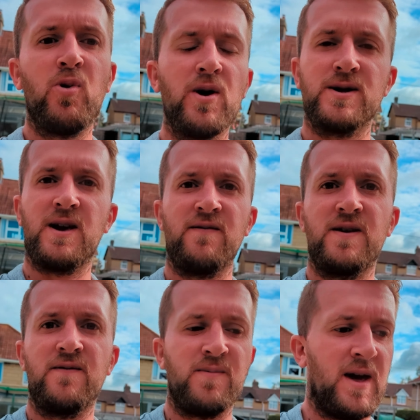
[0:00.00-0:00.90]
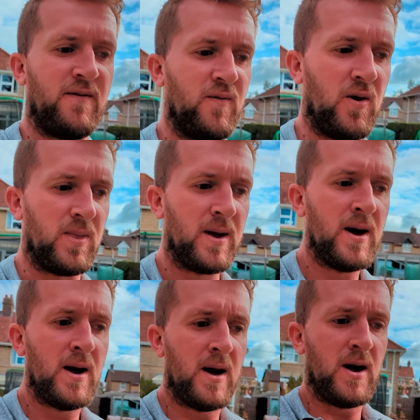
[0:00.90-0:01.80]
were to save seed from the F1,
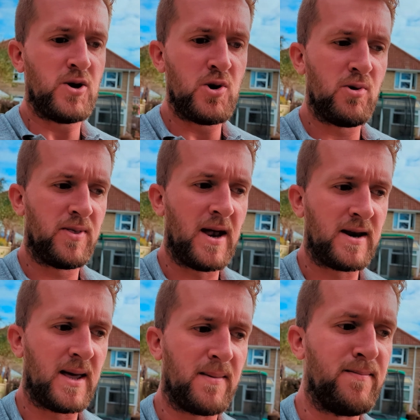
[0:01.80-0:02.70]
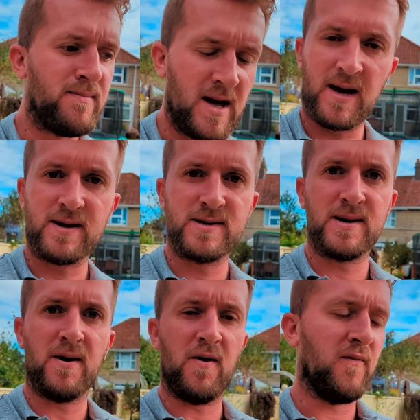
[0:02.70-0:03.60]
you would then get a
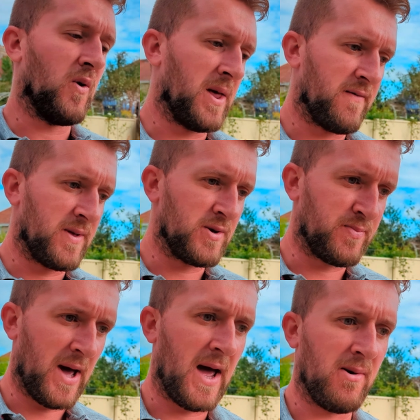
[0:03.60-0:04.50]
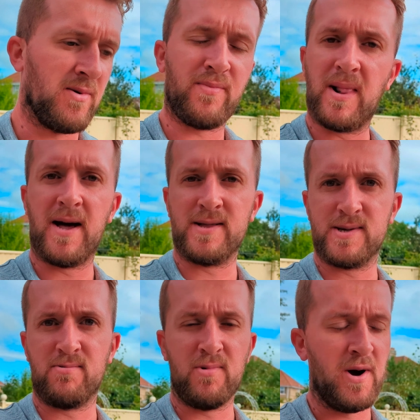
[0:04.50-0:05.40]
mix of whatever those parent
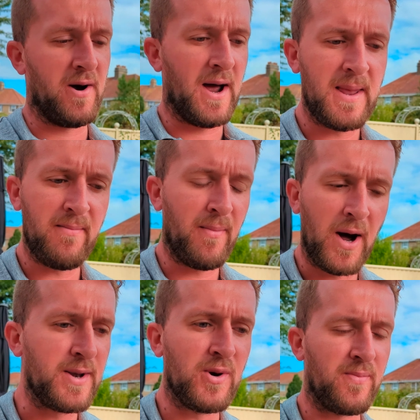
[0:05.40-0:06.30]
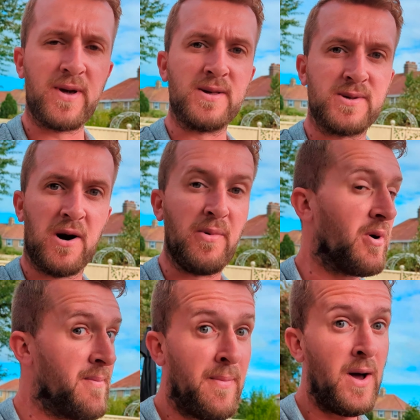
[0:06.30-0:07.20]
plants were, and it might not be
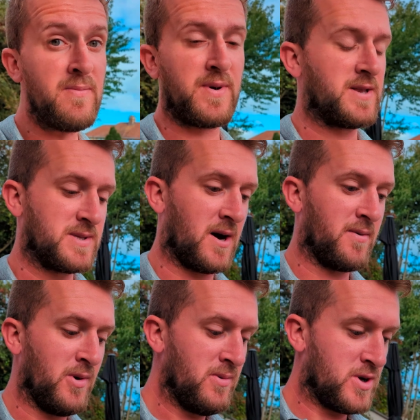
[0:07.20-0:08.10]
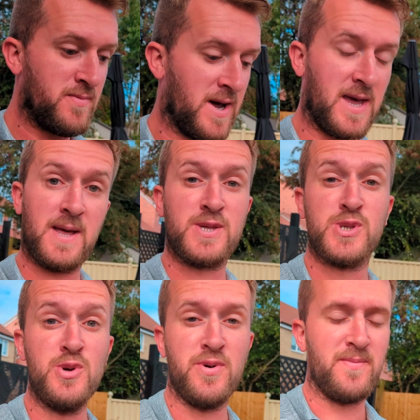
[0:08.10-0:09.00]
desirable. It might be desirable. You might get a
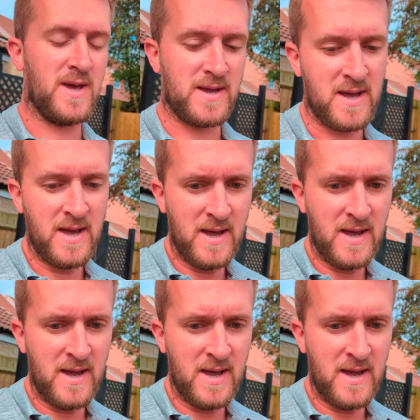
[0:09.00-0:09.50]
super big,